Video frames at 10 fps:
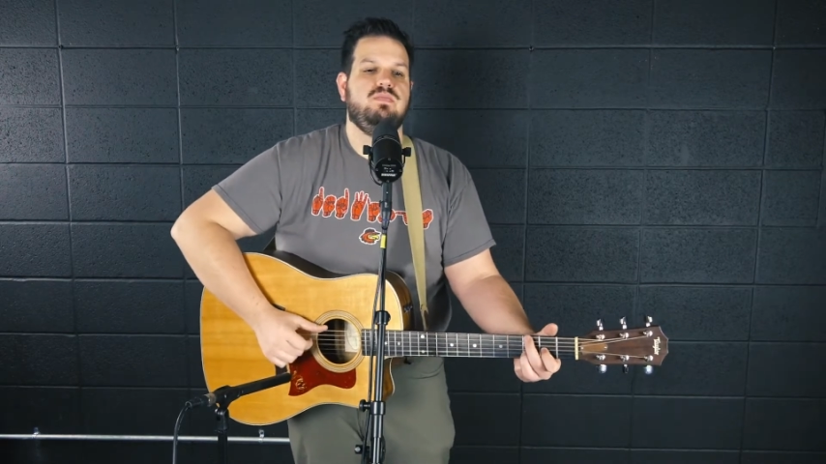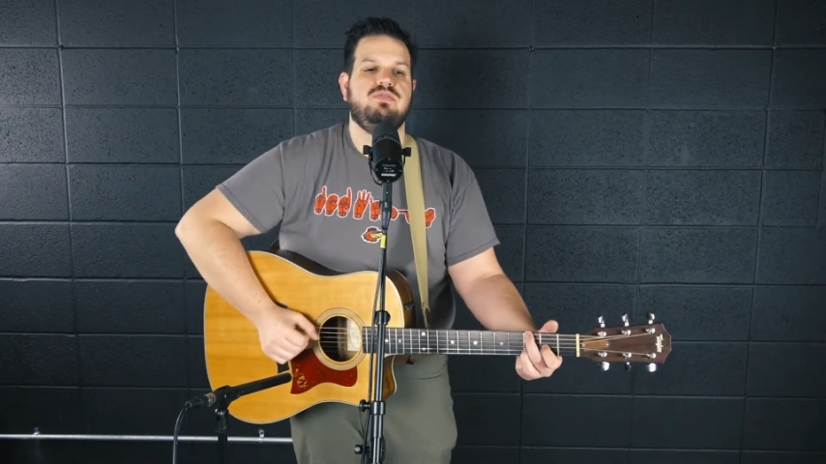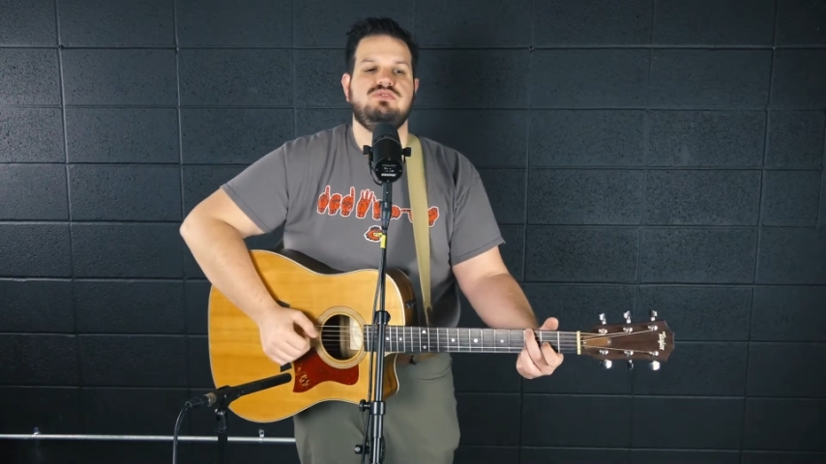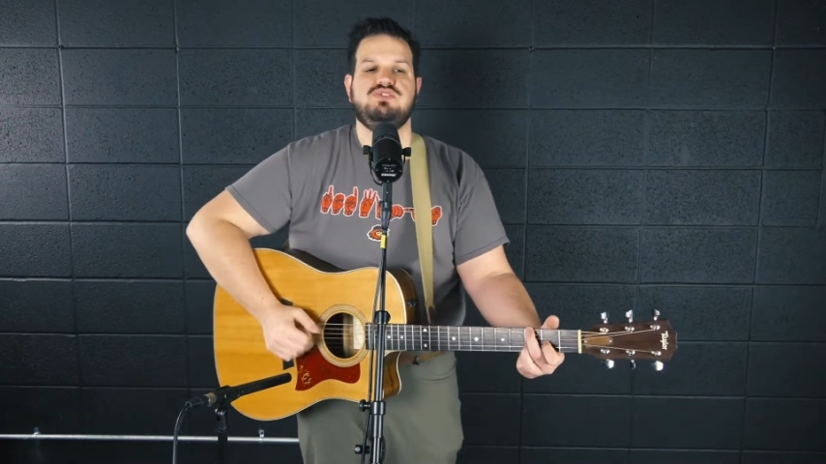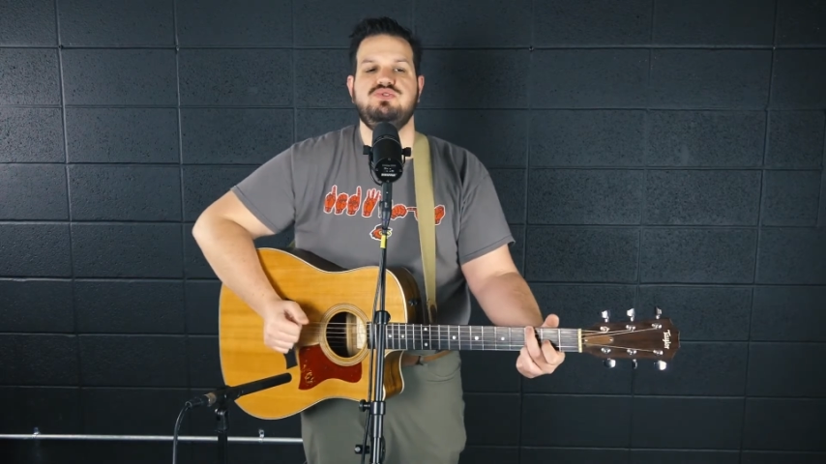
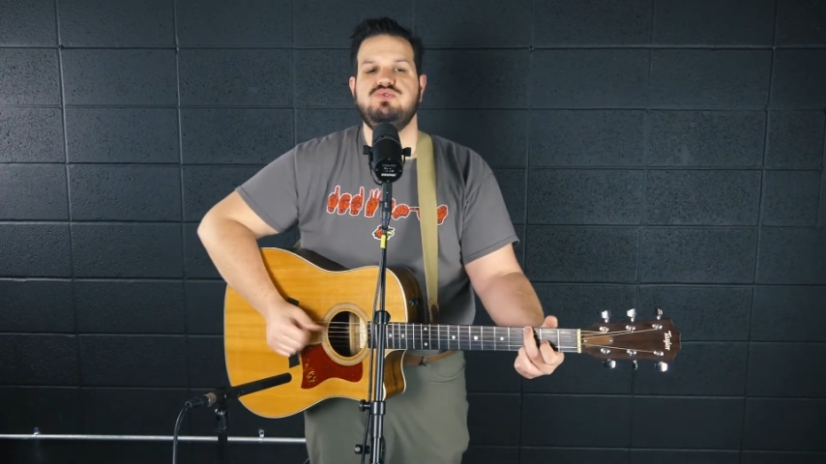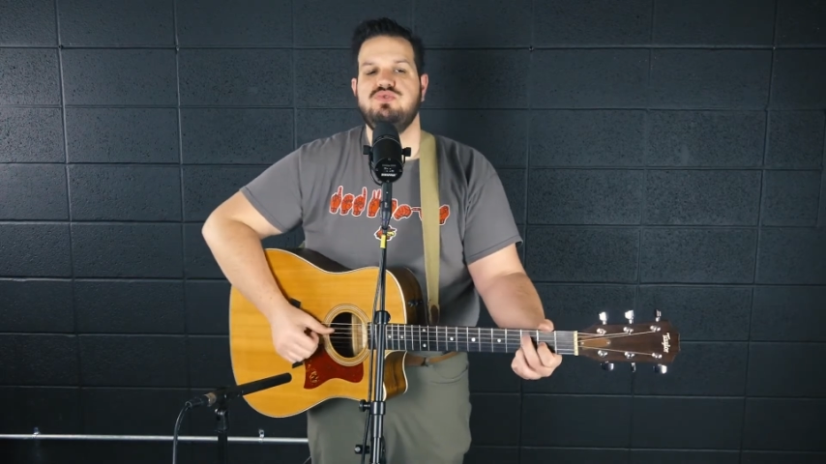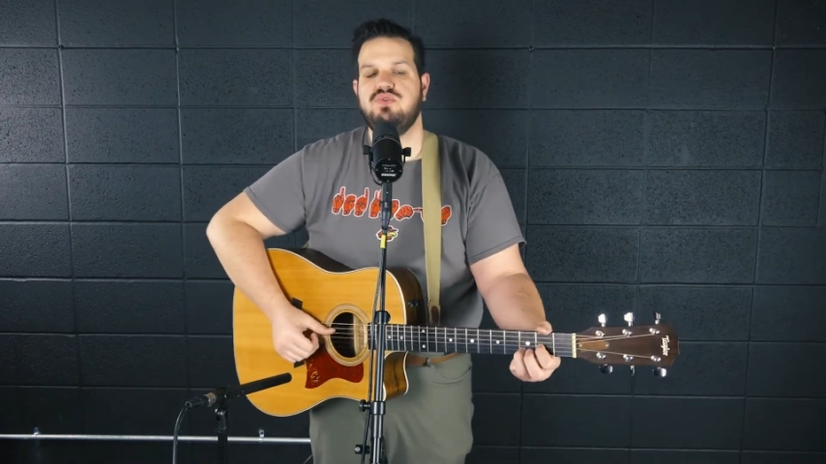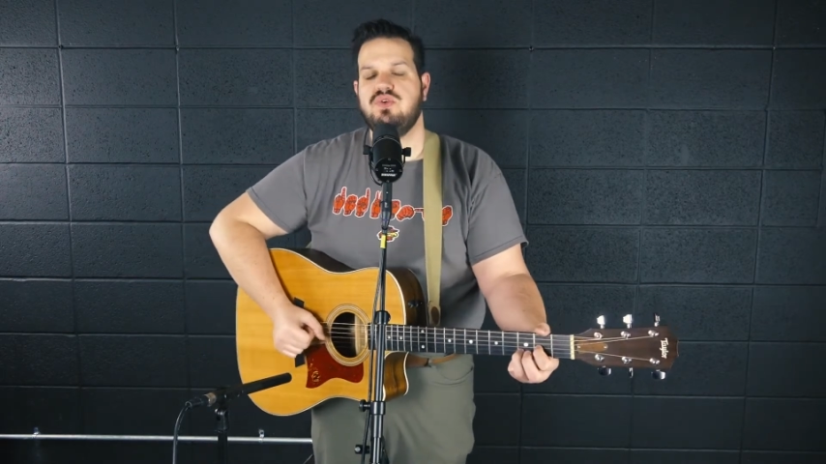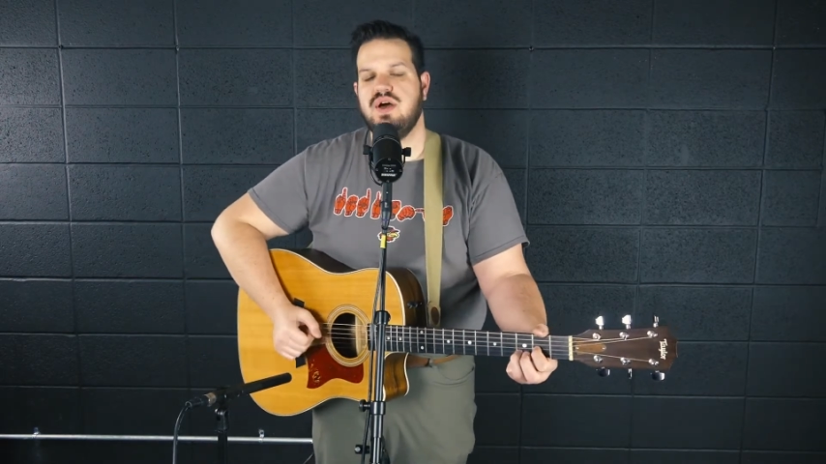push you
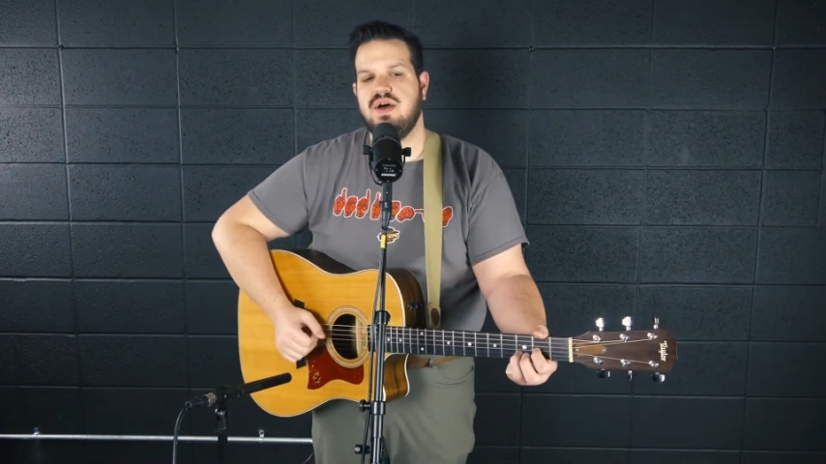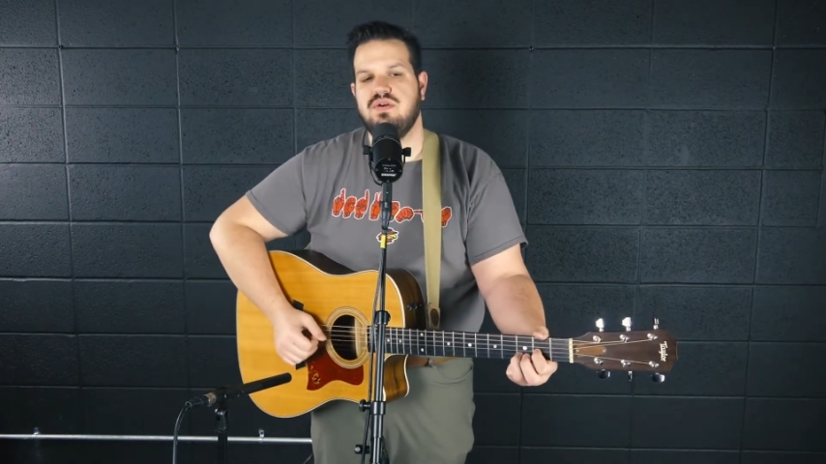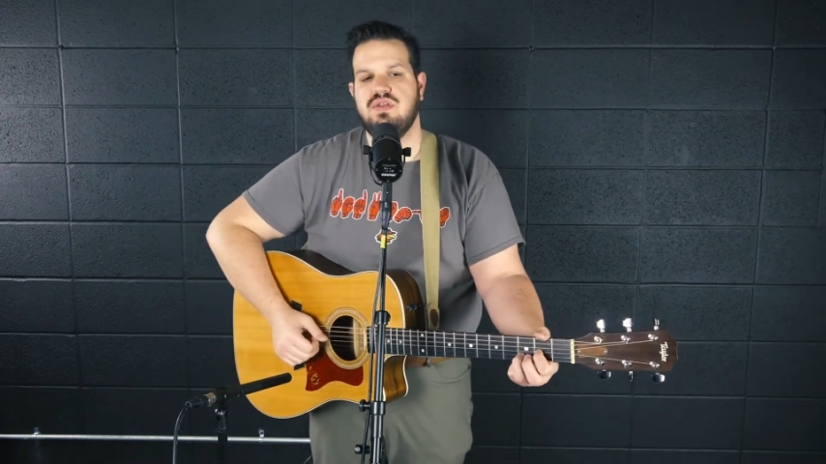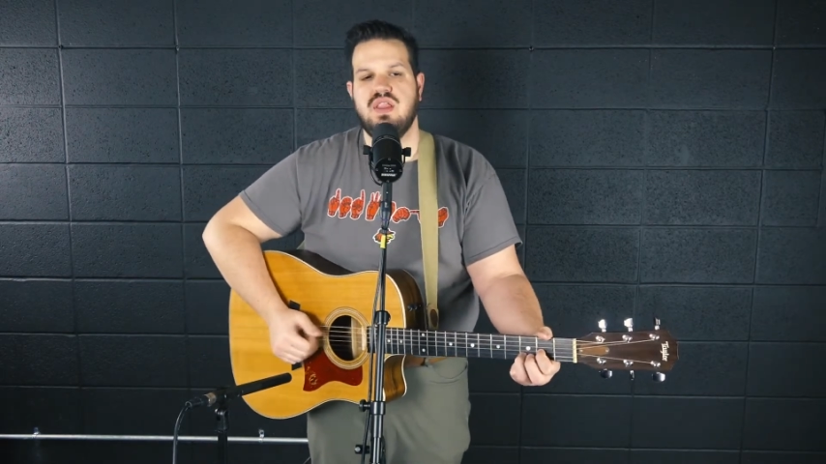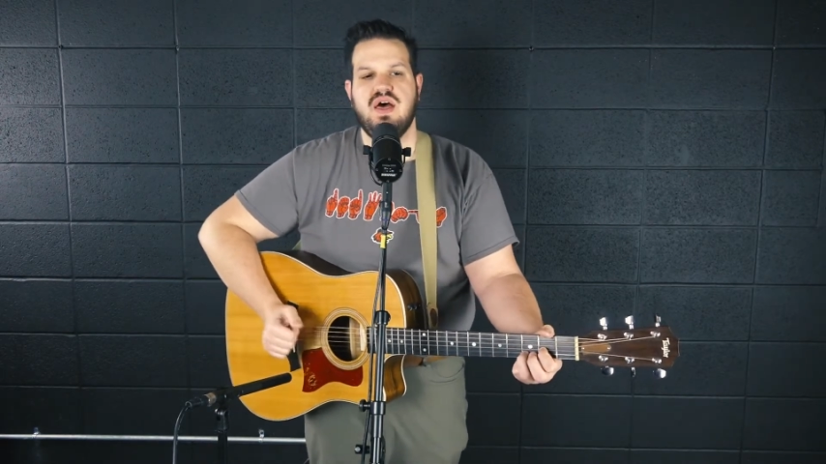
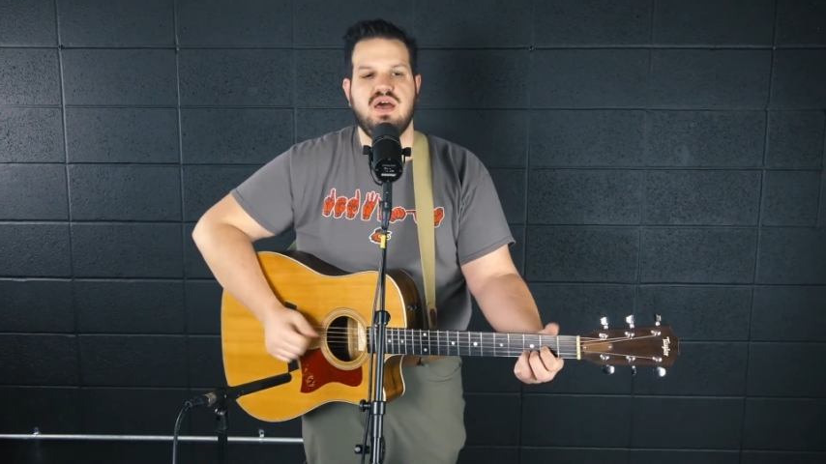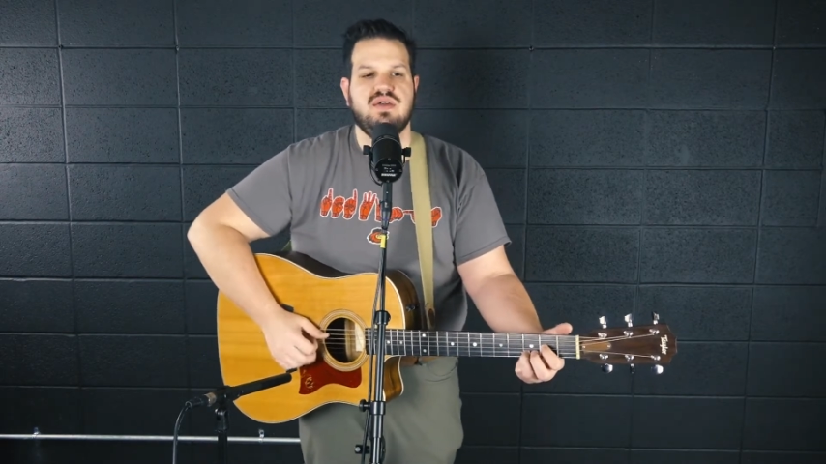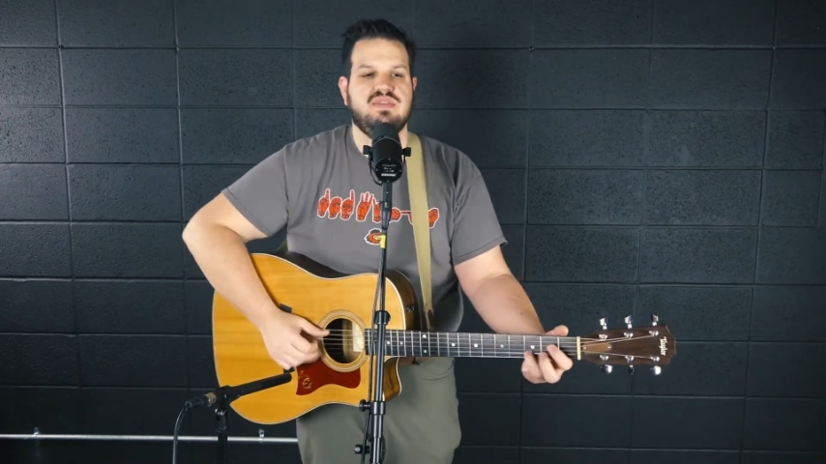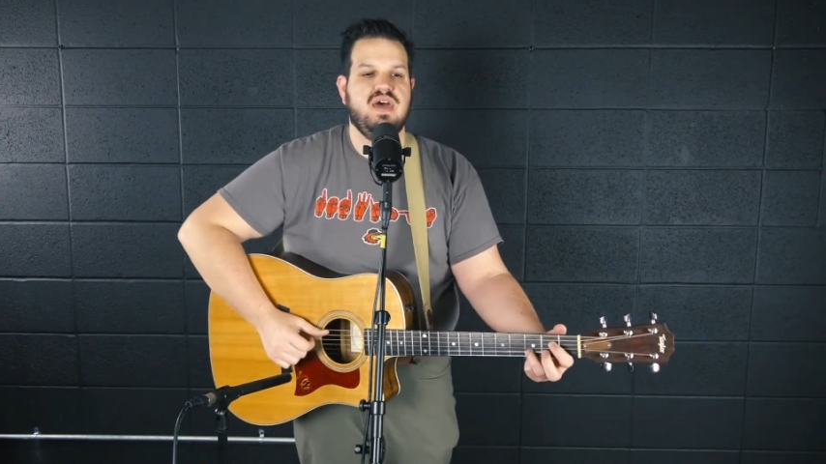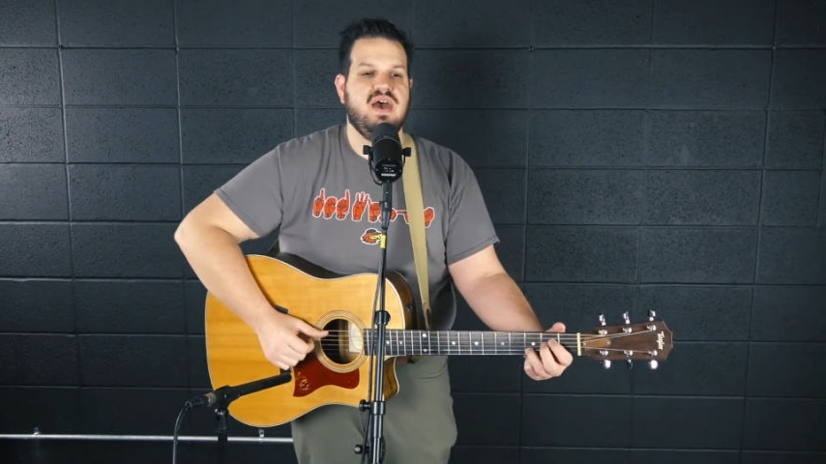around
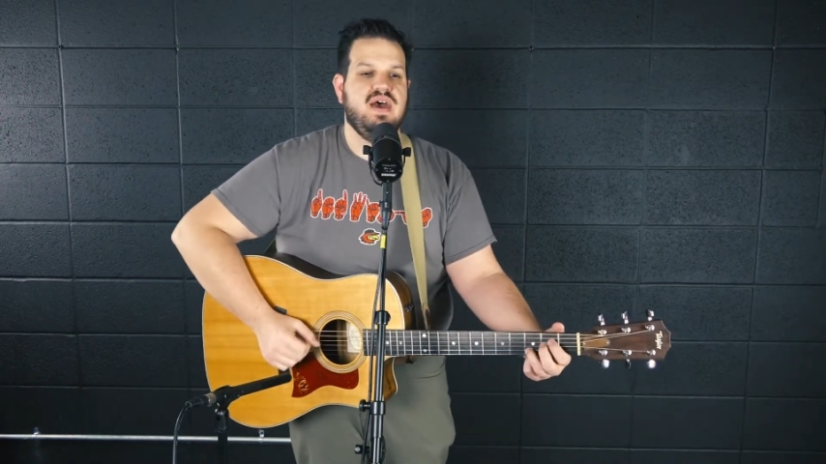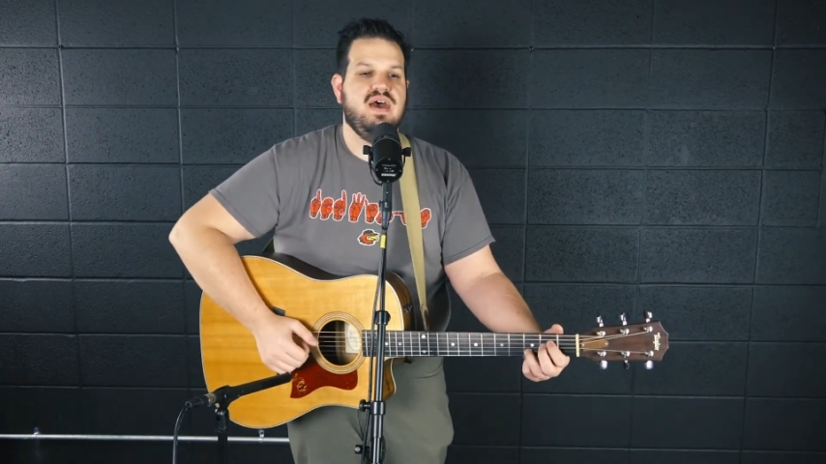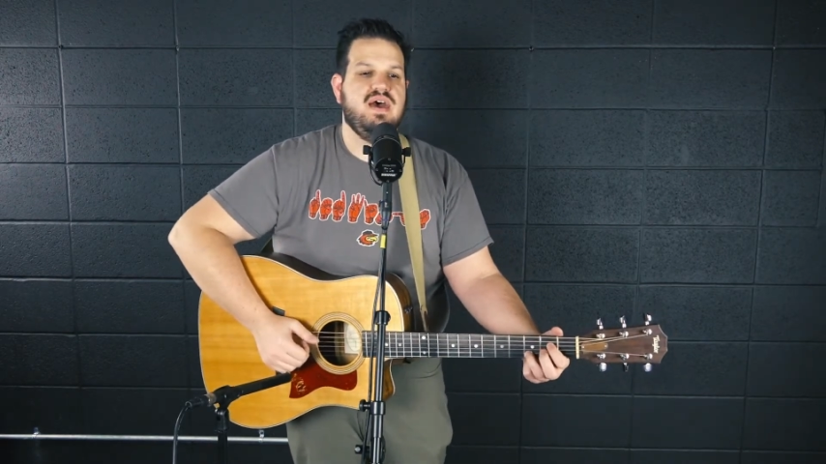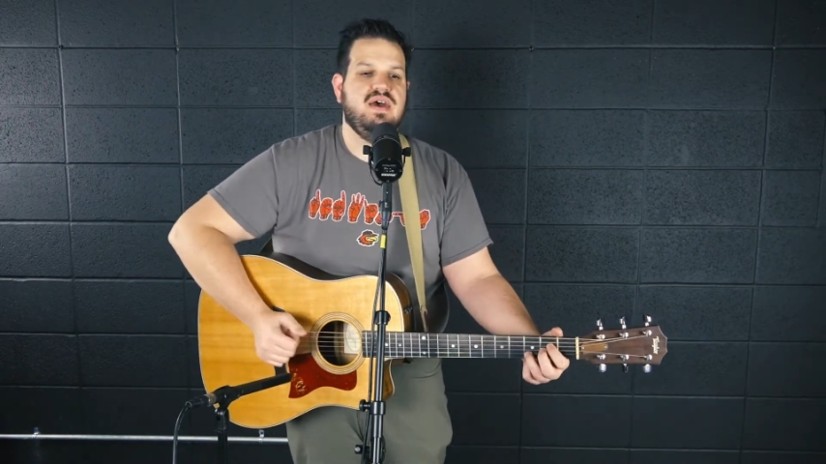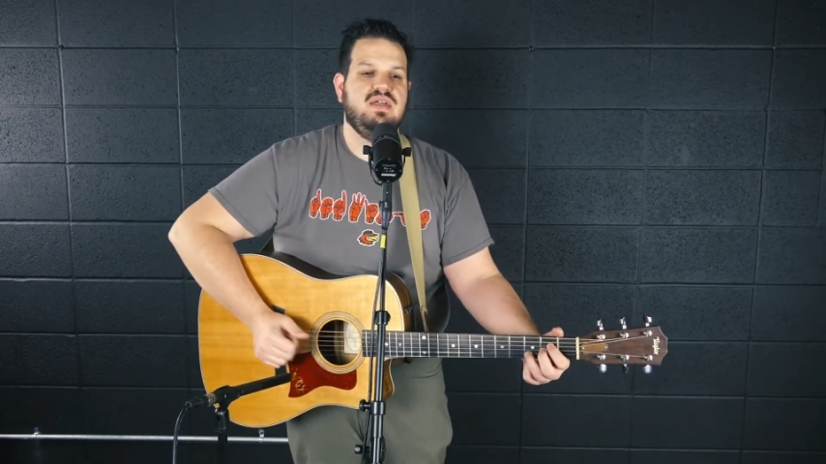like
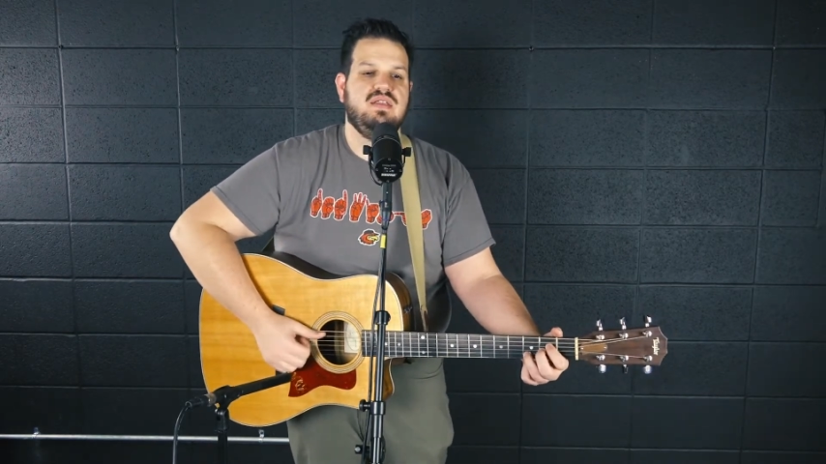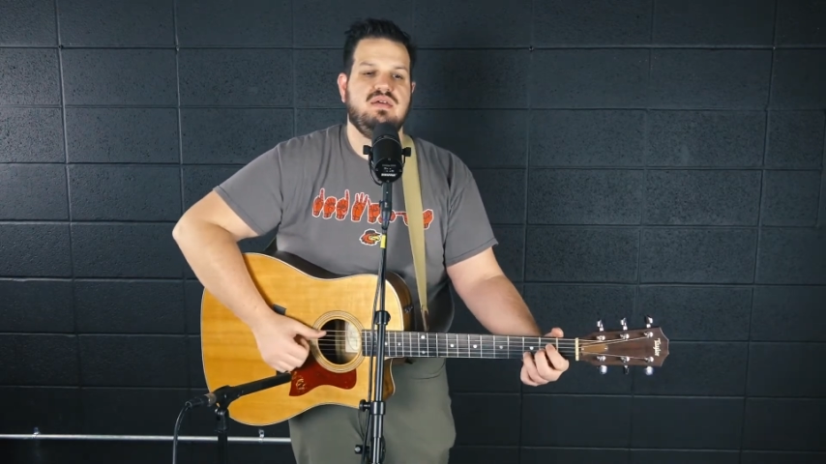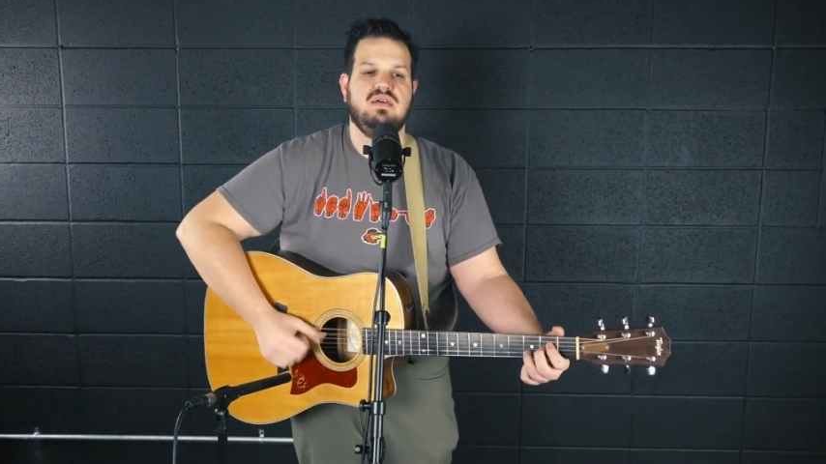that?